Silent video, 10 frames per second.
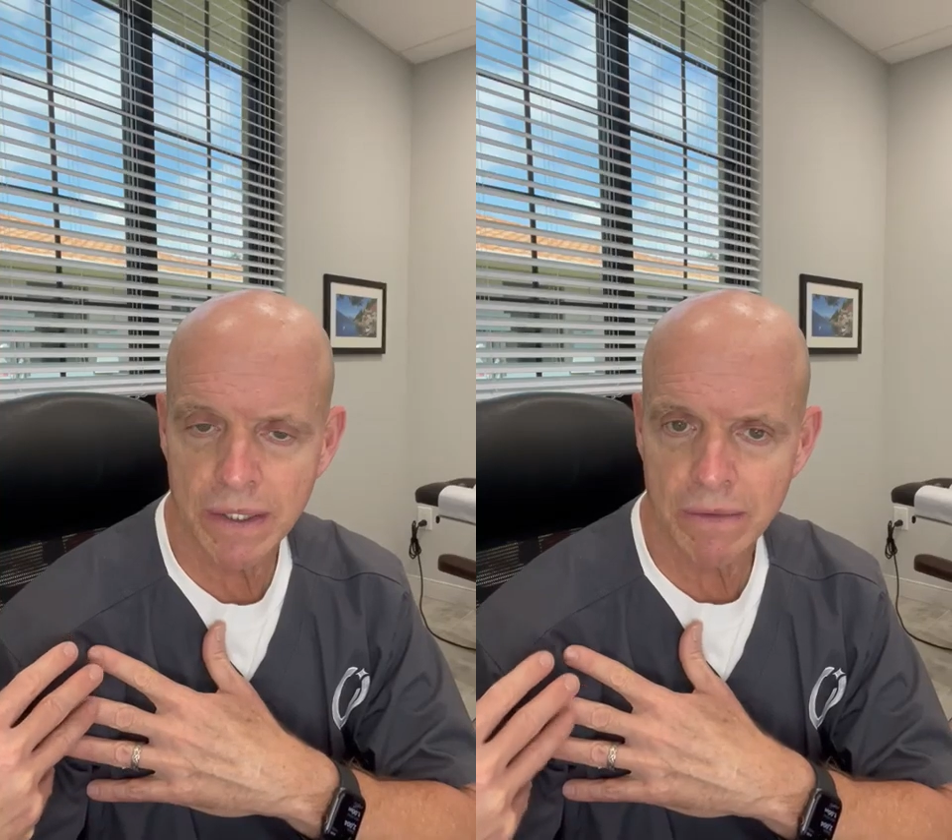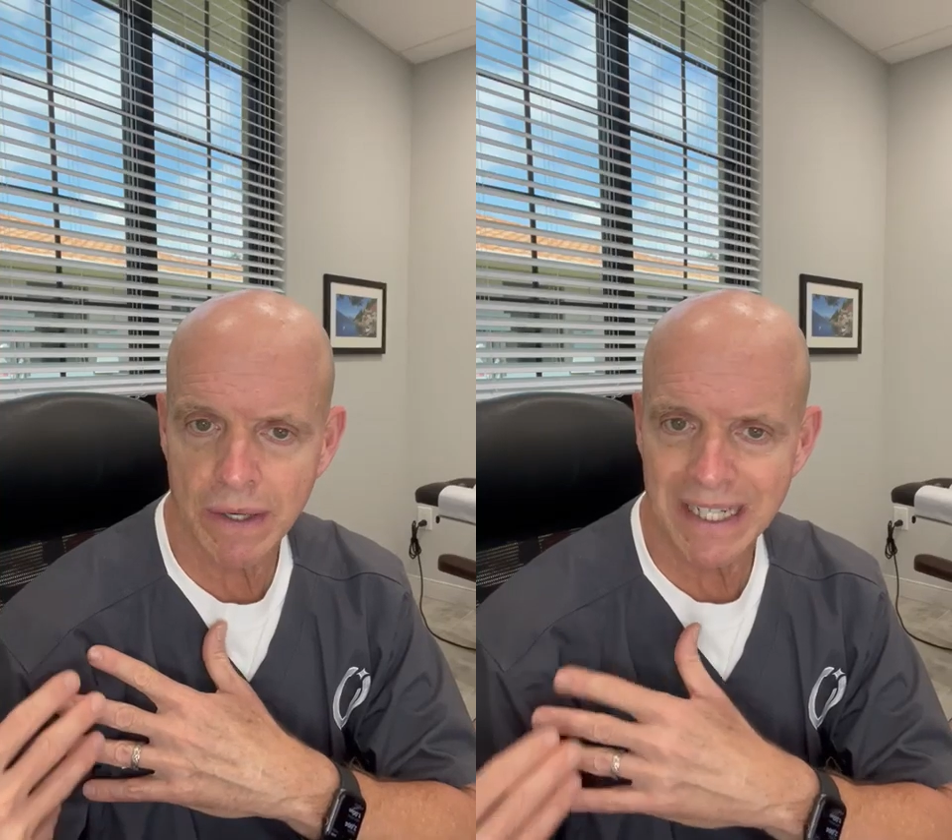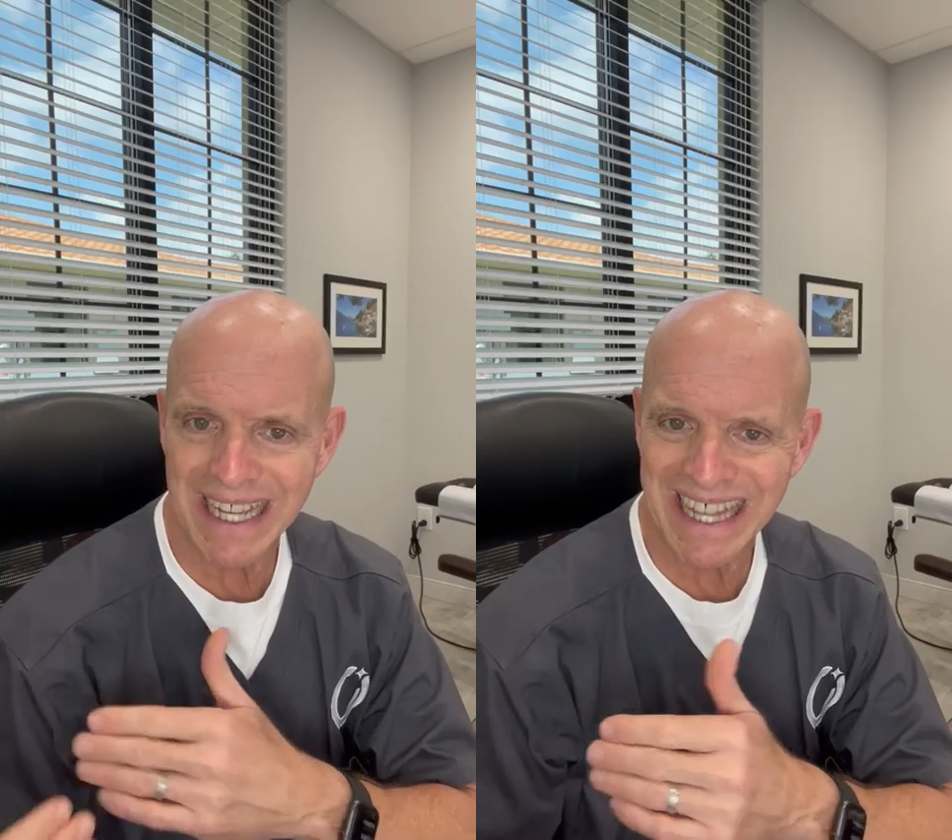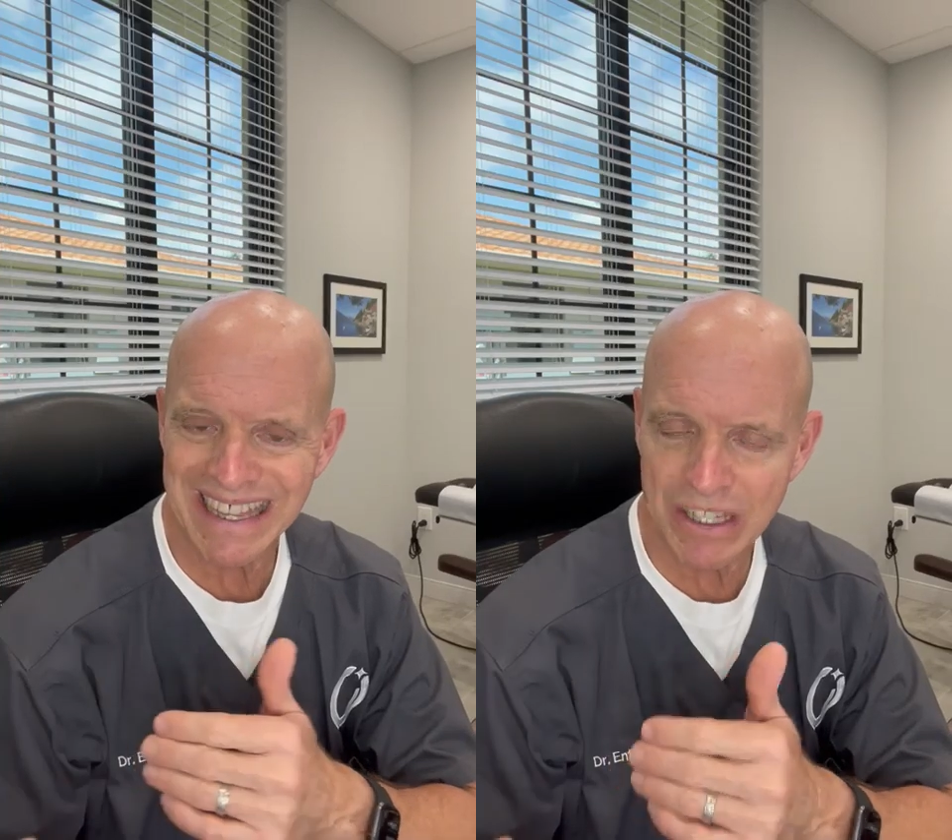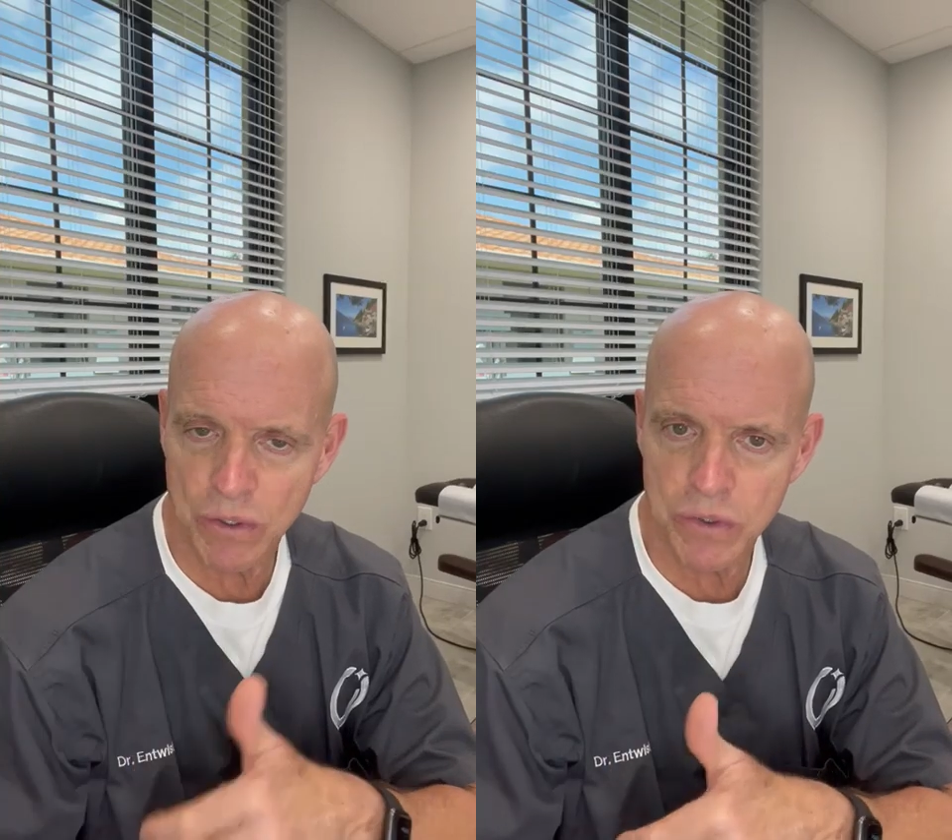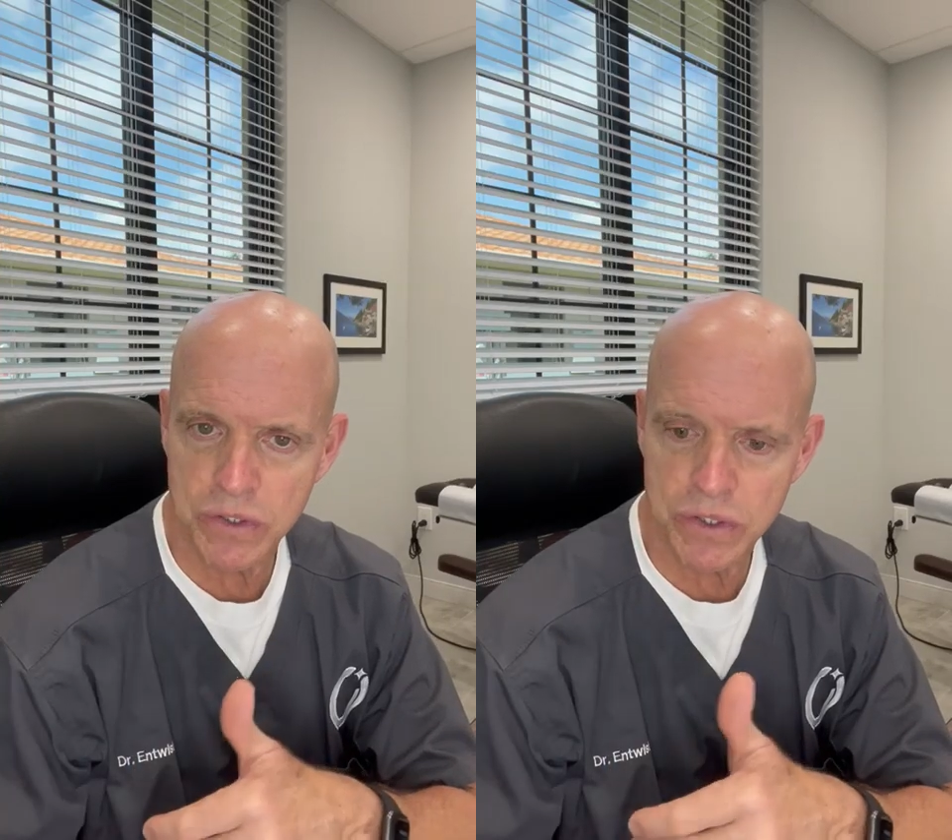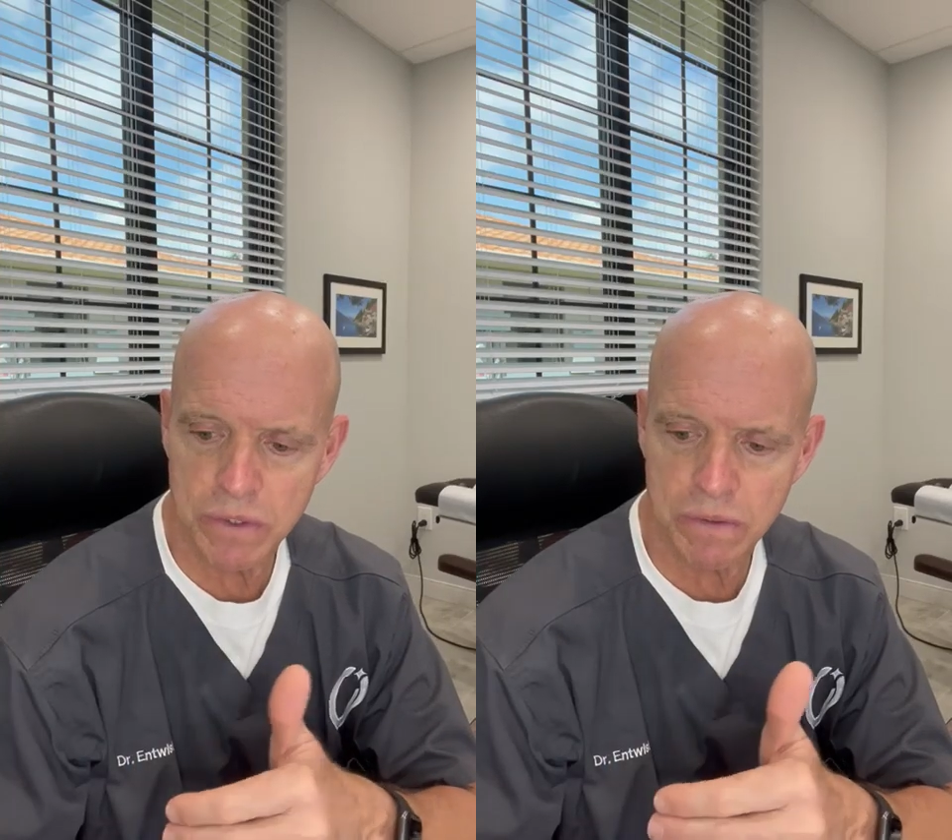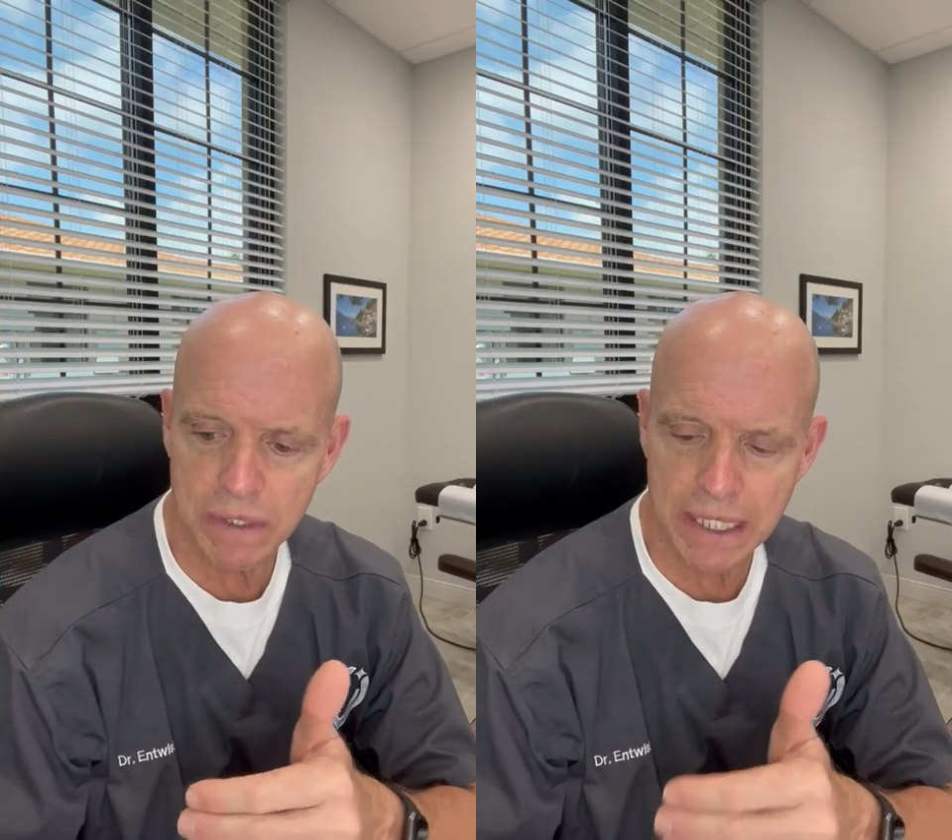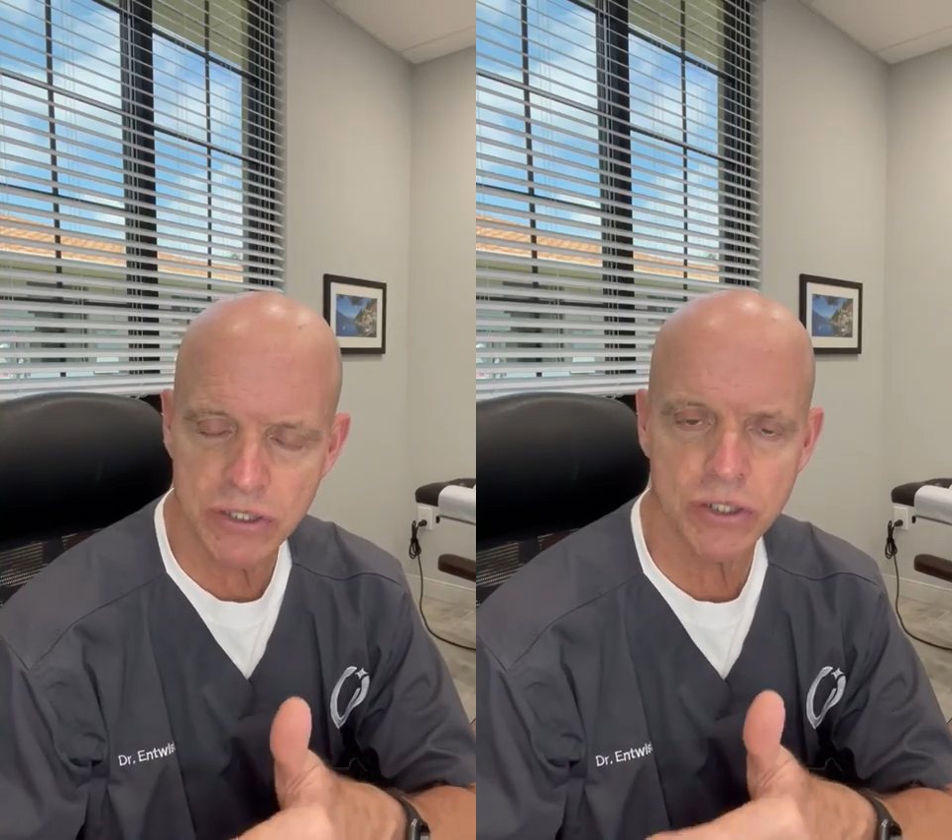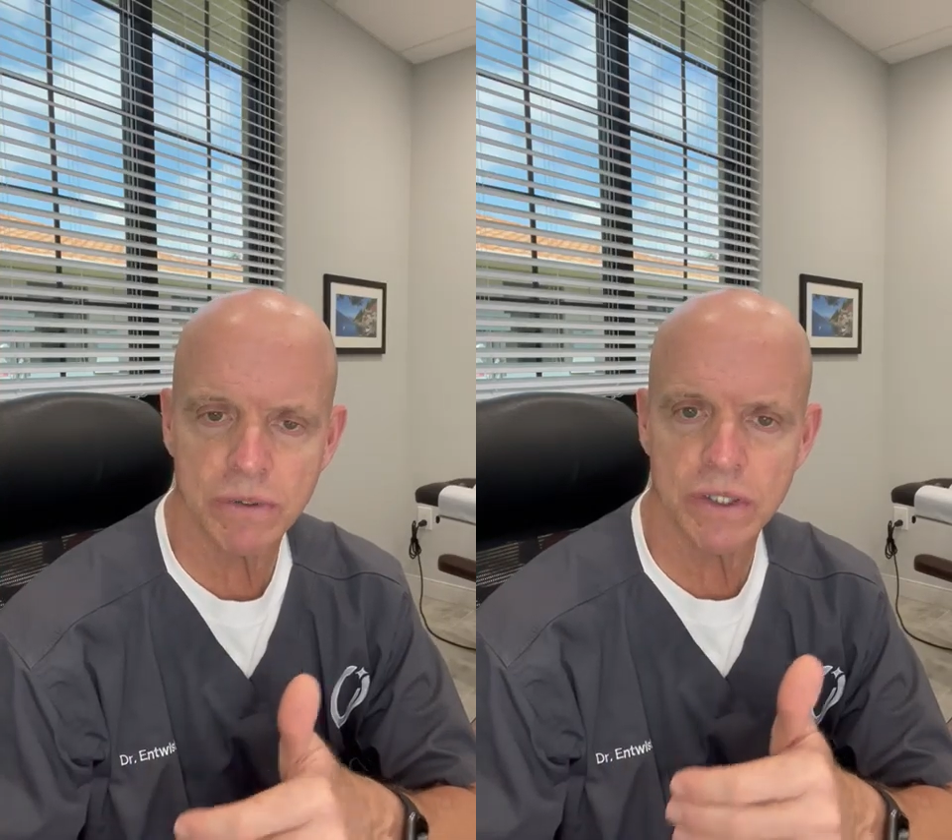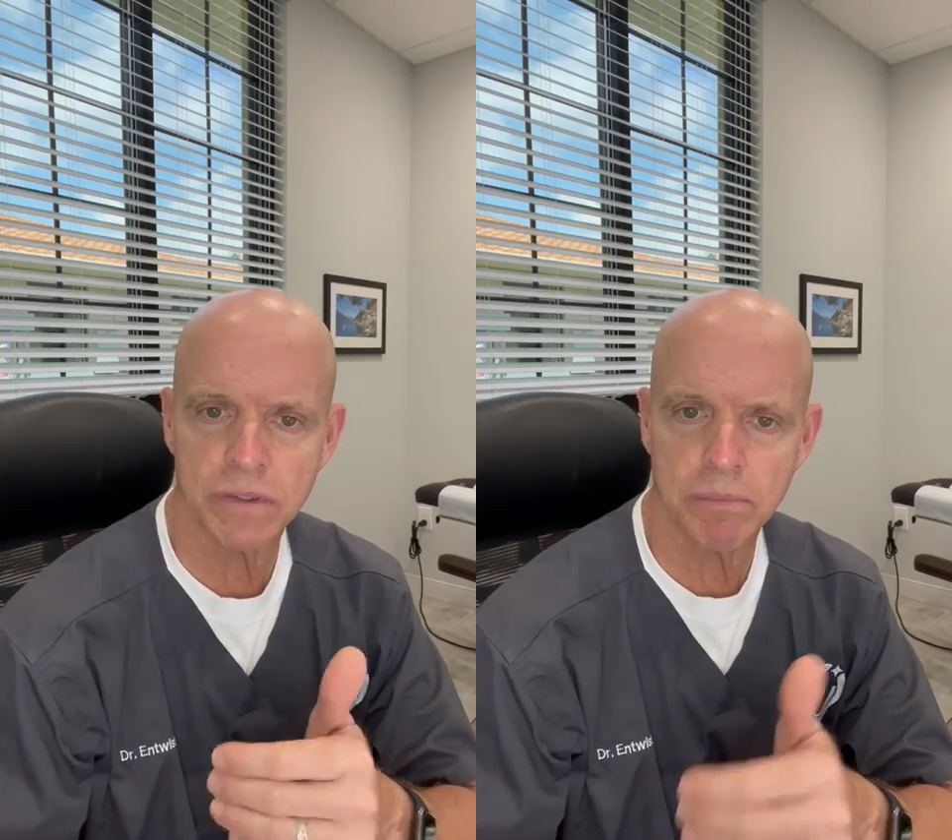Right? And those injuries